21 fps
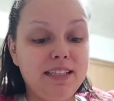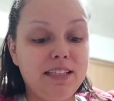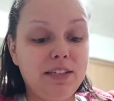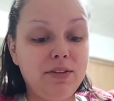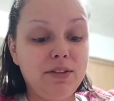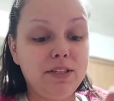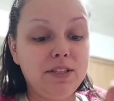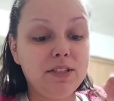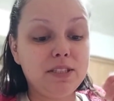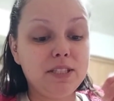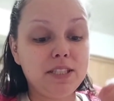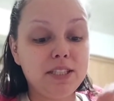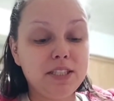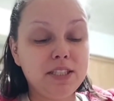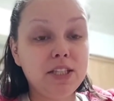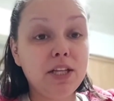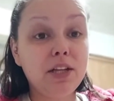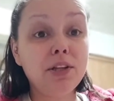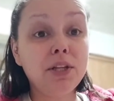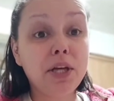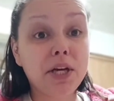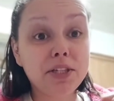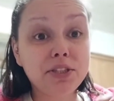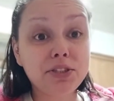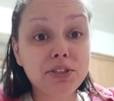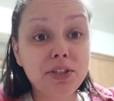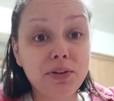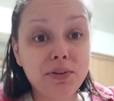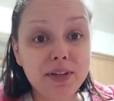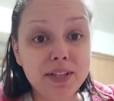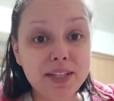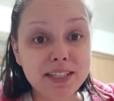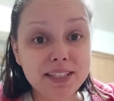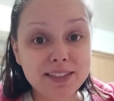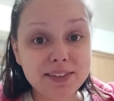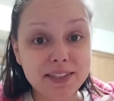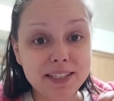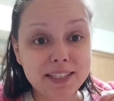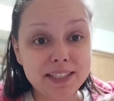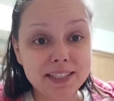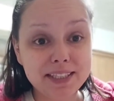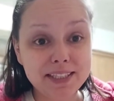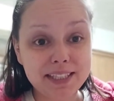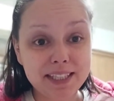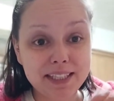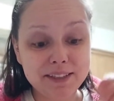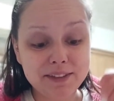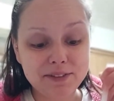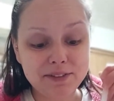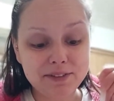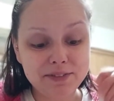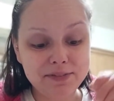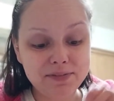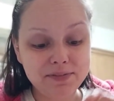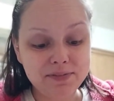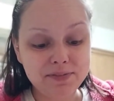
So there's cilantro in this one, so